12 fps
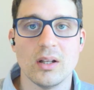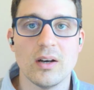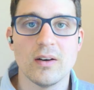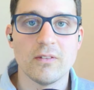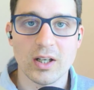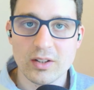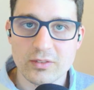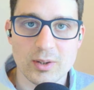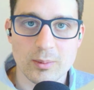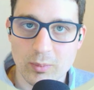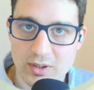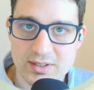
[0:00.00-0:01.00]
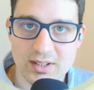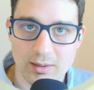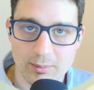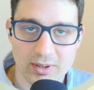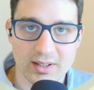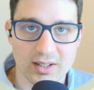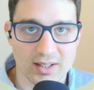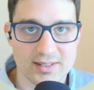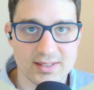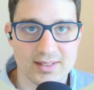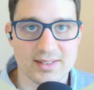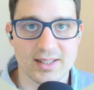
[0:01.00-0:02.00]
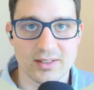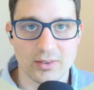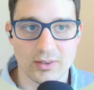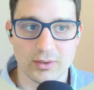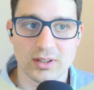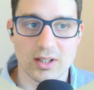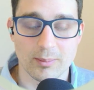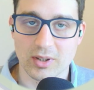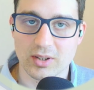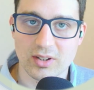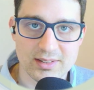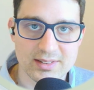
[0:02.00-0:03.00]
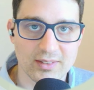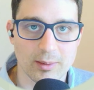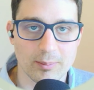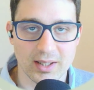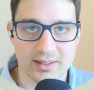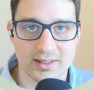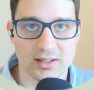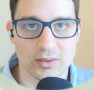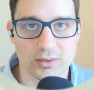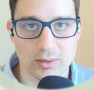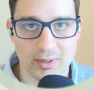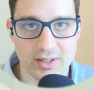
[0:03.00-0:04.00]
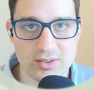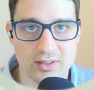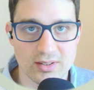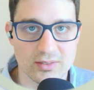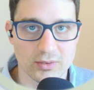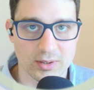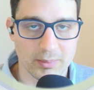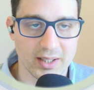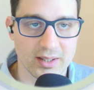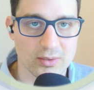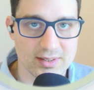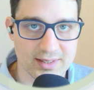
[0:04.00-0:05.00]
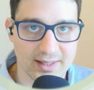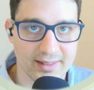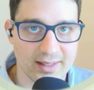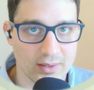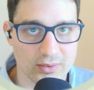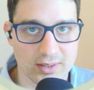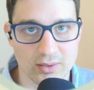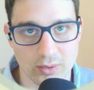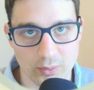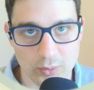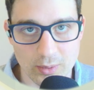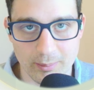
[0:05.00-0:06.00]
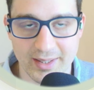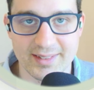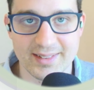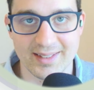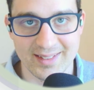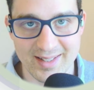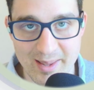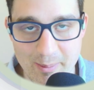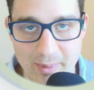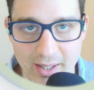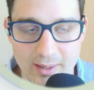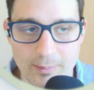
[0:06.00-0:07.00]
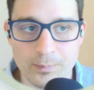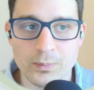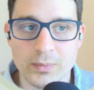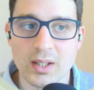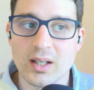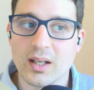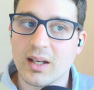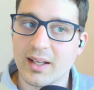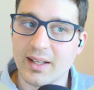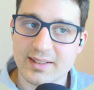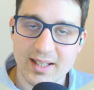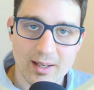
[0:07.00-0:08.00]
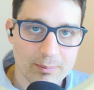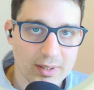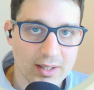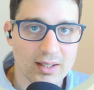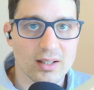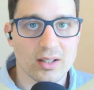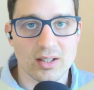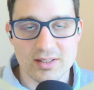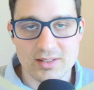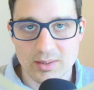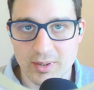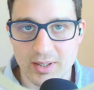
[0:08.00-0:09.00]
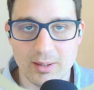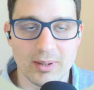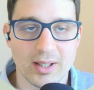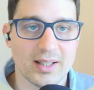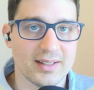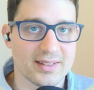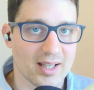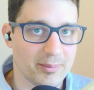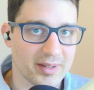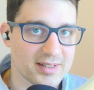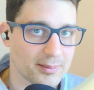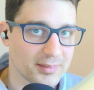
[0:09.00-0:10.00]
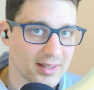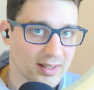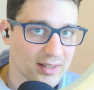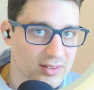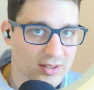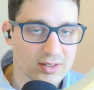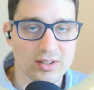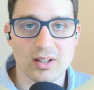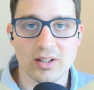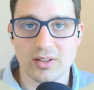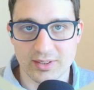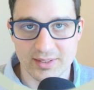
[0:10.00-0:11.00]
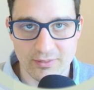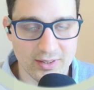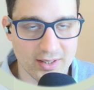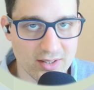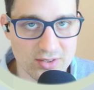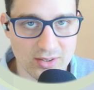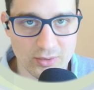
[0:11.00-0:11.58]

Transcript: One of the most common tasks that we would come across while building automations would be to send out an automated email. It can be a customer email, it can be something internal, a notification to